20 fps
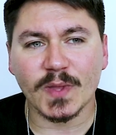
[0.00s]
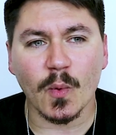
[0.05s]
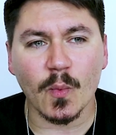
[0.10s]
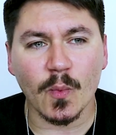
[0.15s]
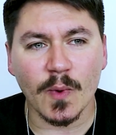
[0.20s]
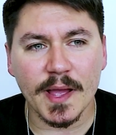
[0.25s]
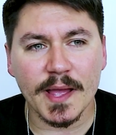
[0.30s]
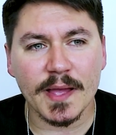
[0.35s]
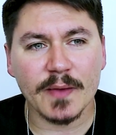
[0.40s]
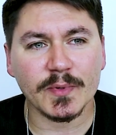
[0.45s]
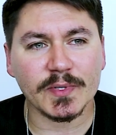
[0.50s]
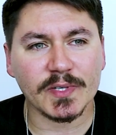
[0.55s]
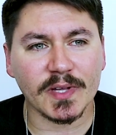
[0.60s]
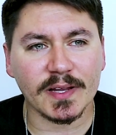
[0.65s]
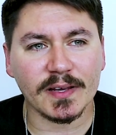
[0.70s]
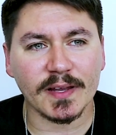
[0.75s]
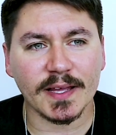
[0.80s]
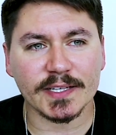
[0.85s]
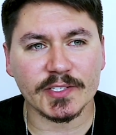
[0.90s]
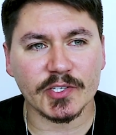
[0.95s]
Where would
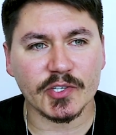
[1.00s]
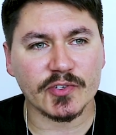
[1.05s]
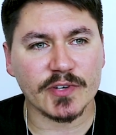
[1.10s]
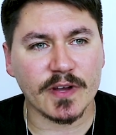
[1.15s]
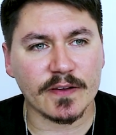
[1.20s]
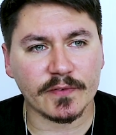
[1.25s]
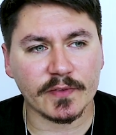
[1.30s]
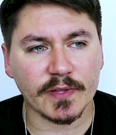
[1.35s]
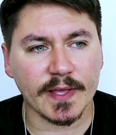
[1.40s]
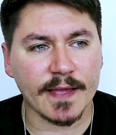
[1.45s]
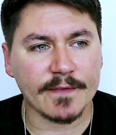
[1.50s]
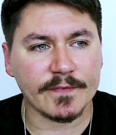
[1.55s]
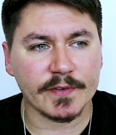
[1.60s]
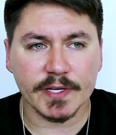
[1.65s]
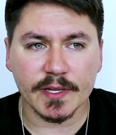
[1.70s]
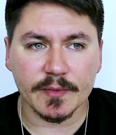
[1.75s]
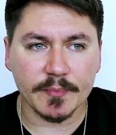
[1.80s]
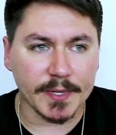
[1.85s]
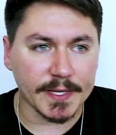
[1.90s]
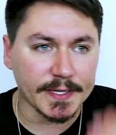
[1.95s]
I like to travel that I
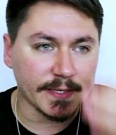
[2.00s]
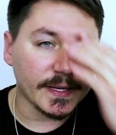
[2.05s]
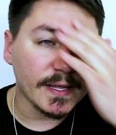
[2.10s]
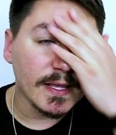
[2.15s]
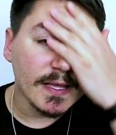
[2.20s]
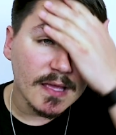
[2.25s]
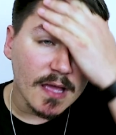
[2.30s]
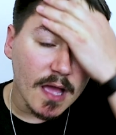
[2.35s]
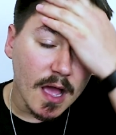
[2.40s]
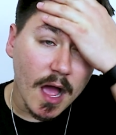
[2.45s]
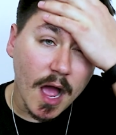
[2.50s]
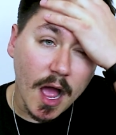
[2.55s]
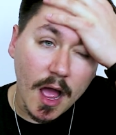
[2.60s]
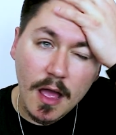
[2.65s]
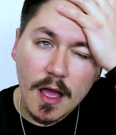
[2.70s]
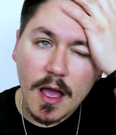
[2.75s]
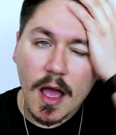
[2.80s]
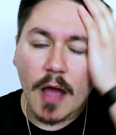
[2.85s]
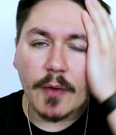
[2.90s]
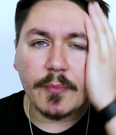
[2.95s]
haven't yet been?
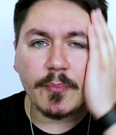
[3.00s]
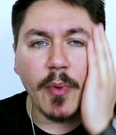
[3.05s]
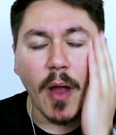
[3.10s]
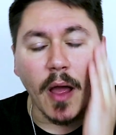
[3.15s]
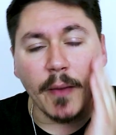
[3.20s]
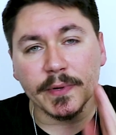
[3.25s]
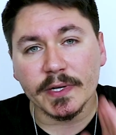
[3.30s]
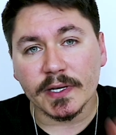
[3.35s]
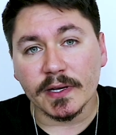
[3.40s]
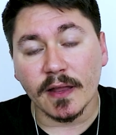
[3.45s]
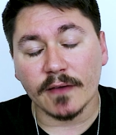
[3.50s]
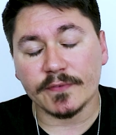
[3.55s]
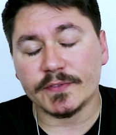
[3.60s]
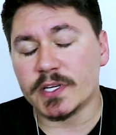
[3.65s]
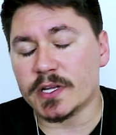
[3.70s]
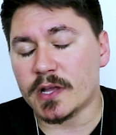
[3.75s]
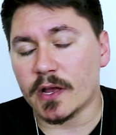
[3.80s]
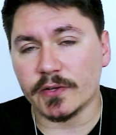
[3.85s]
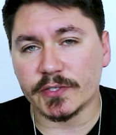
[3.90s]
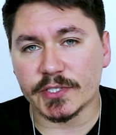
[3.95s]
I would love
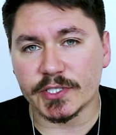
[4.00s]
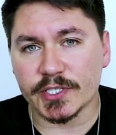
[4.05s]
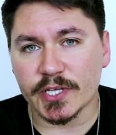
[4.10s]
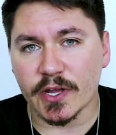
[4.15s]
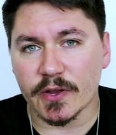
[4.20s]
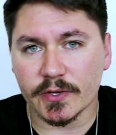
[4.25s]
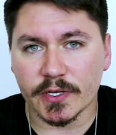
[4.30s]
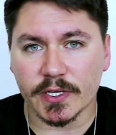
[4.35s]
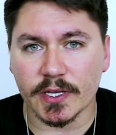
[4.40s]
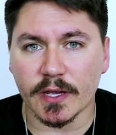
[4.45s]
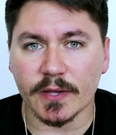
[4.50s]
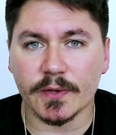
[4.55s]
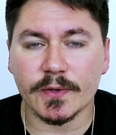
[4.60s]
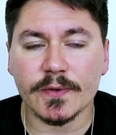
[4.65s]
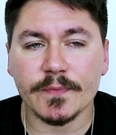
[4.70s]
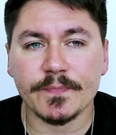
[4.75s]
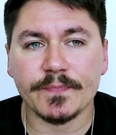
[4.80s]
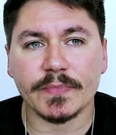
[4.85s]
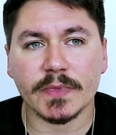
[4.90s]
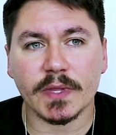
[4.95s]
to go to Tokyo
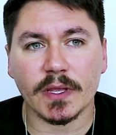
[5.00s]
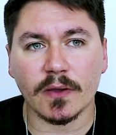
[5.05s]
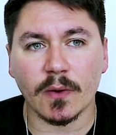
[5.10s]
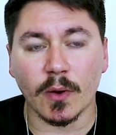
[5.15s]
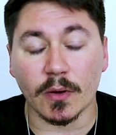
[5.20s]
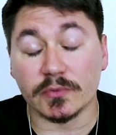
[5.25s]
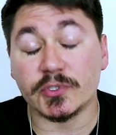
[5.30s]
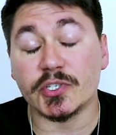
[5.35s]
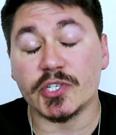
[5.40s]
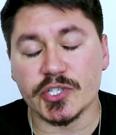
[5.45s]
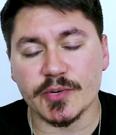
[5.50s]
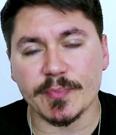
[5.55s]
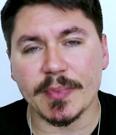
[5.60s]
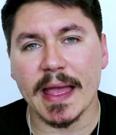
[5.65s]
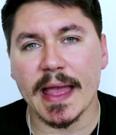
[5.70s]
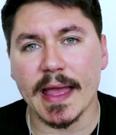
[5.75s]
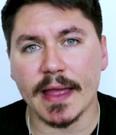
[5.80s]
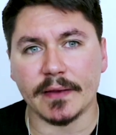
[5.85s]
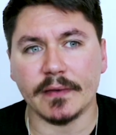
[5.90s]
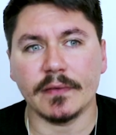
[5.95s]
or to
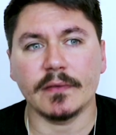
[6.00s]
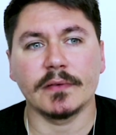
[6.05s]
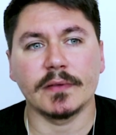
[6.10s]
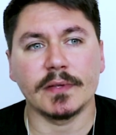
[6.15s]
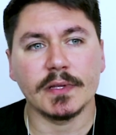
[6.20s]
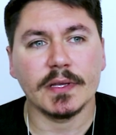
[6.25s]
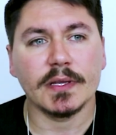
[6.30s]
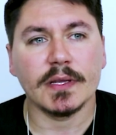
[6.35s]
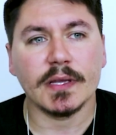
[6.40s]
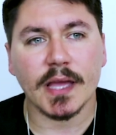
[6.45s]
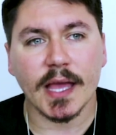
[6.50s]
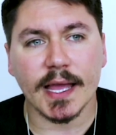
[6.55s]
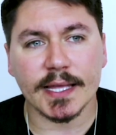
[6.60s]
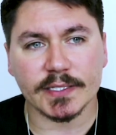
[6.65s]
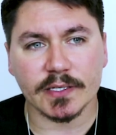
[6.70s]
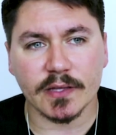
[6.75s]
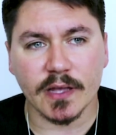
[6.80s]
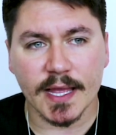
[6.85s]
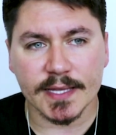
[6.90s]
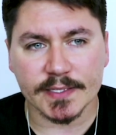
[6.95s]
Japan
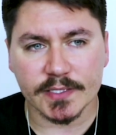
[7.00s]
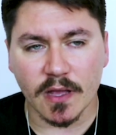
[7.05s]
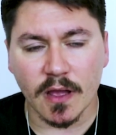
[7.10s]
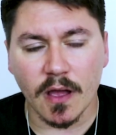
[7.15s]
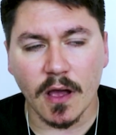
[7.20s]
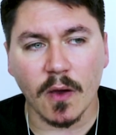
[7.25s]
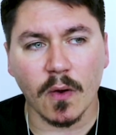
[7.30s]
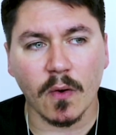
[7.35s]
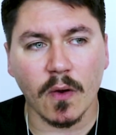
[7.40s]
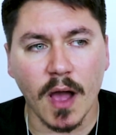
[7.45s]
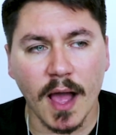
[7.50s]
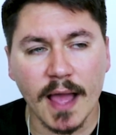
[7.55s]
as a whole.